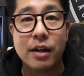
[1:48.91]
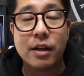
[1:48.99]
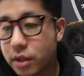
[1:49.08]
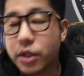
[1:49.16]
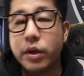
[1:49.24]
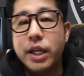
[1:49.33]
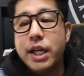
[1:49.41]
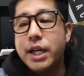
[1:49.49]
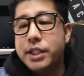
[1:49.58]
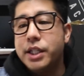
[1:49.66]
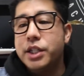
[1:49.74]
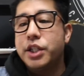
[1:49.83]
So
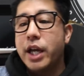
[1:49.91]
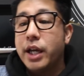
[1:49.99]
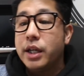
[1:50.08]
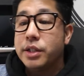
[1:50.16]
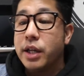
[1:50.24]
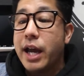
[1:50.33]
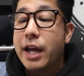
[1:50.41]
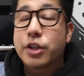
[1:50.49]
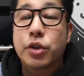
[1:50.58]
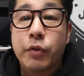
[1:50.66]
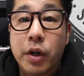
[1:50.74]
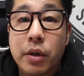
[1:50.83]
ENTJ is an
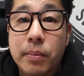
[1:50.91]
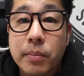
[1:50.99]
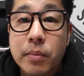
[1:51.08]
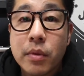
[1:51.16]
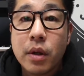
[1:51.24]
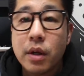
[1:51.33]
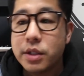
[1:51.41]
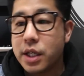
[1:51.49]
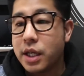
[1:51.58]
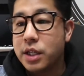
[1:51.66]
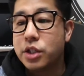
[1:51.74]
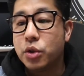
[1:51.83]
extrovert, is an
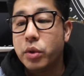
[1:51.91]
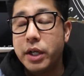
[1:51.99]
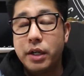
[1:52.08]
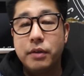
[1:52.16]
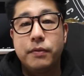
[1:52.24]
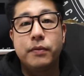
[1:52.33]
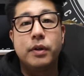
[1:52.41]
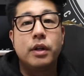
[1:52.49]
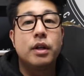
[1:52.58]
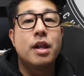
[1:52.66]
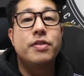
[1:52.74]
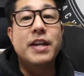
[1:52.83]
intuitive,
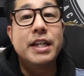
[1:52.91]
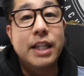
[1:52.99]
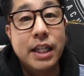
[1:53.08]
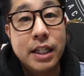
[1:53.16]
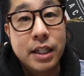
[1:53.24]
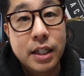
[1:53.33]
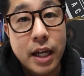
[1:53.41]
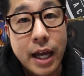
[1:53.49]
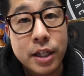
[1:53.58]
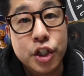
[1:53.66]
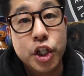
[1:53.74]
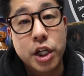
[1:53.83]
thinking,
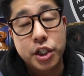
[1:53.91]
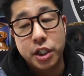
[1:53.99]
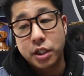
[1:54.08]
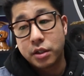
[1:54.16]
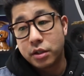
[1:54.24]
and judging.